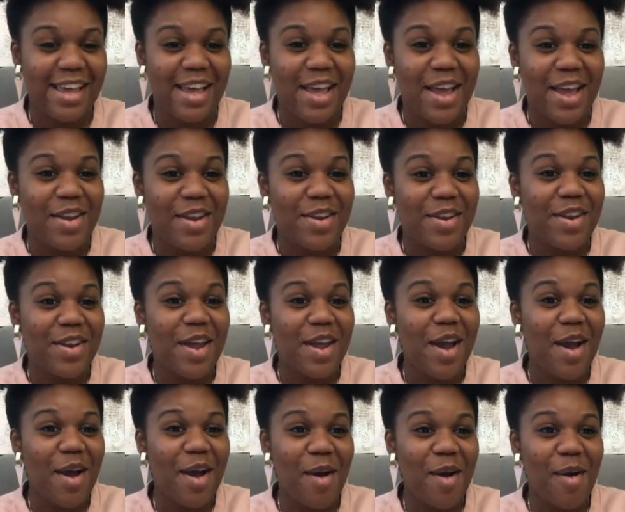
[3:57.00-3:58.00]

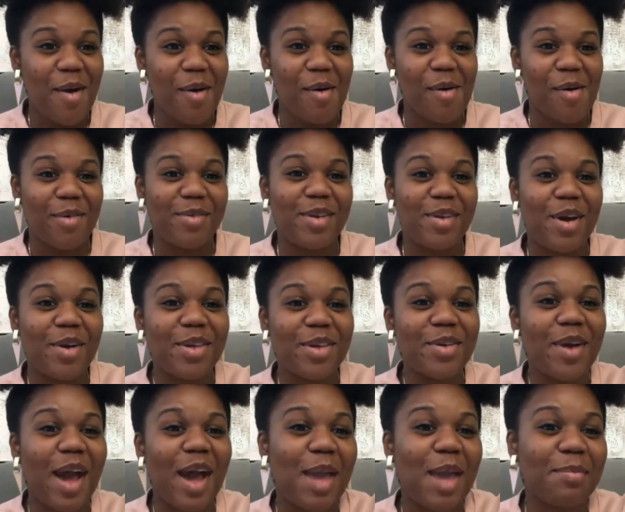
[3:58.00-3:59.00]
No, no, you
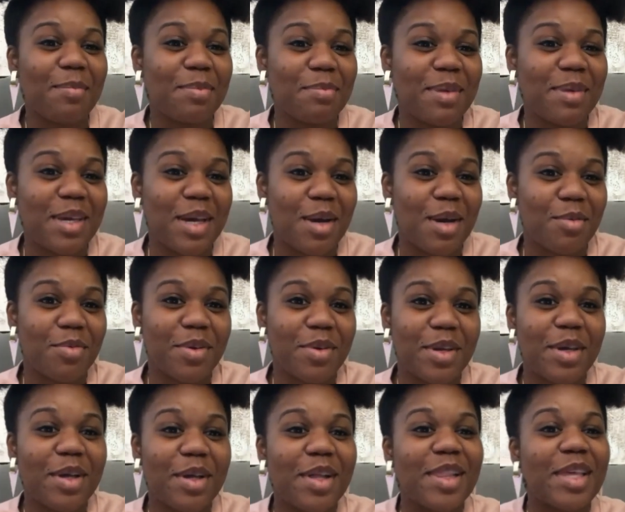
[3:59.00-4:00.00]
hyped me up
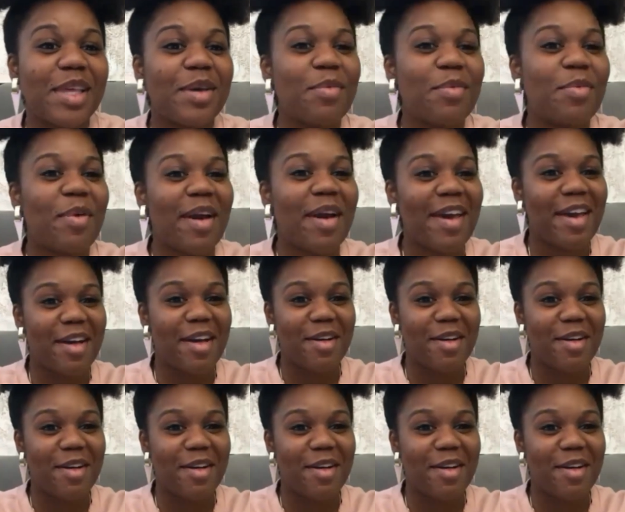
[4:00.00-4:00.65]
really well,